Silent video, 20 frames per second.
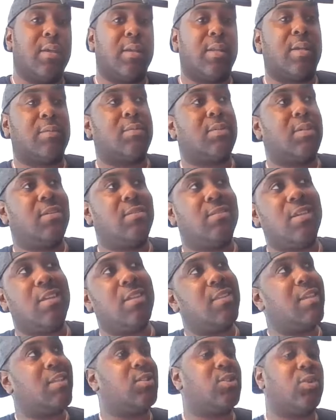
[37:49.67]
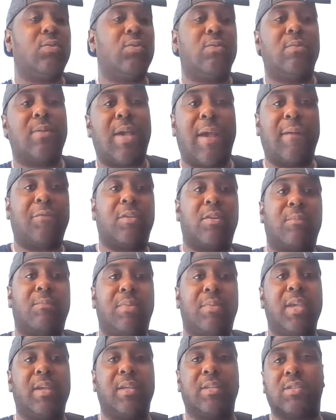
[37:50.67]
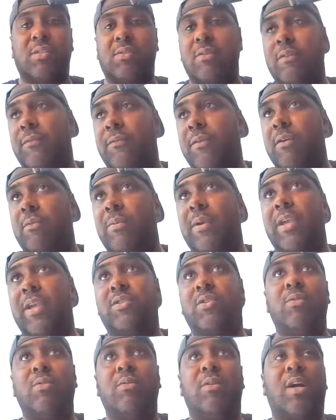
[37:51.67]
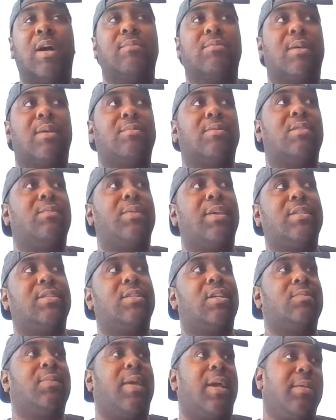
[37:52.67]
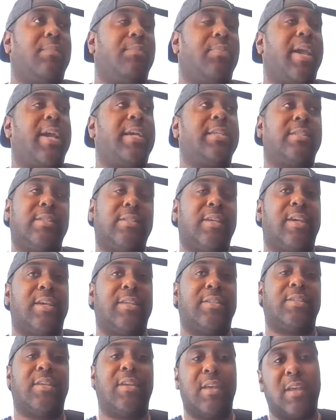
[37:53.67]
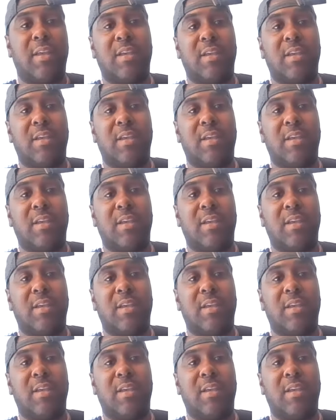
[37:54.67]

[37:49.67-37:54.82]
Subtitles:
You know what I'm saying? Then the dude, after being in the school for a week, dude comes up to me and tells me I didn't pass the test.